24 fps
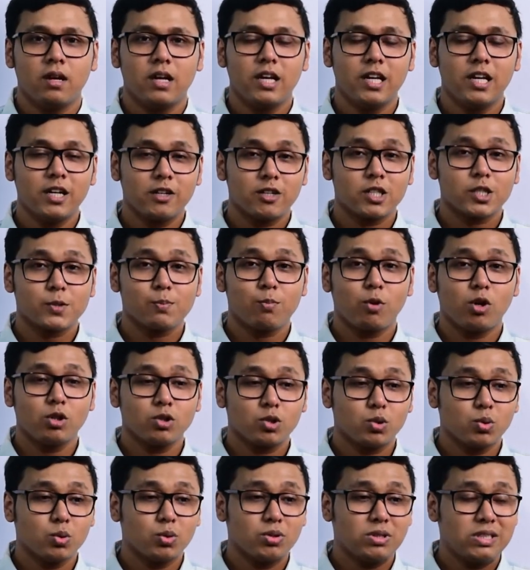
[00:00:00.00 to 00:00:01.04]
in response
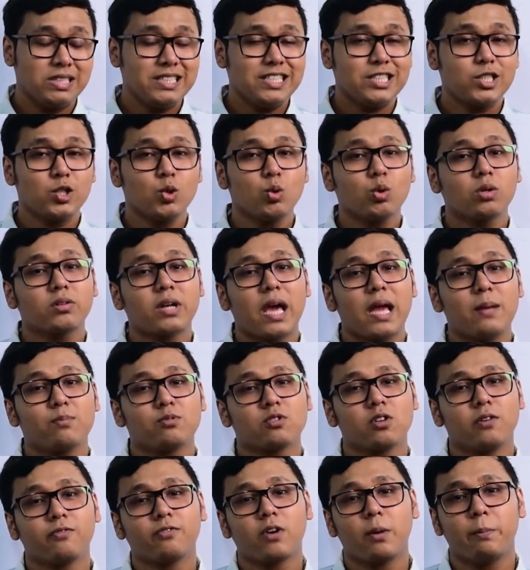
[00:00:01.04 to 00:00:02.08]
to these two types
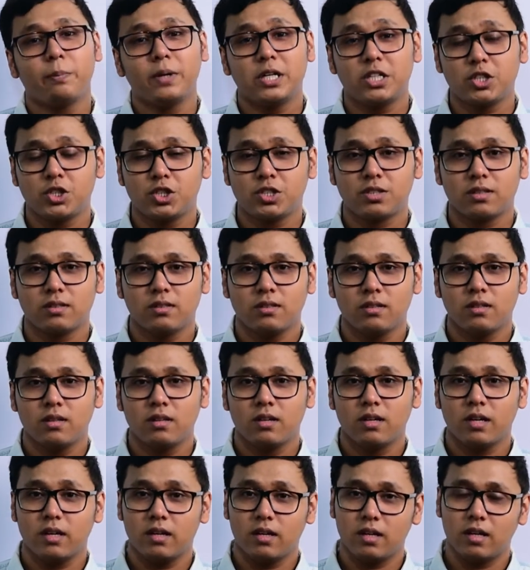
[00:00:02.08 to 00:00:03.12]
of competition
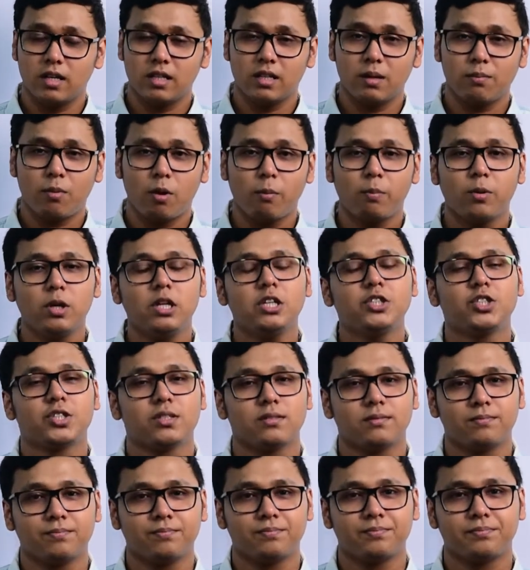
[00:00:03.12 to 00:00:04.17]
in a
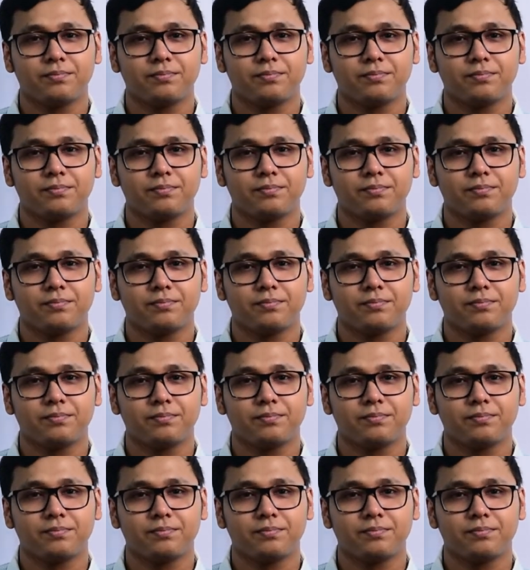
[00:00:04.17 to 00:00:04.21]
population.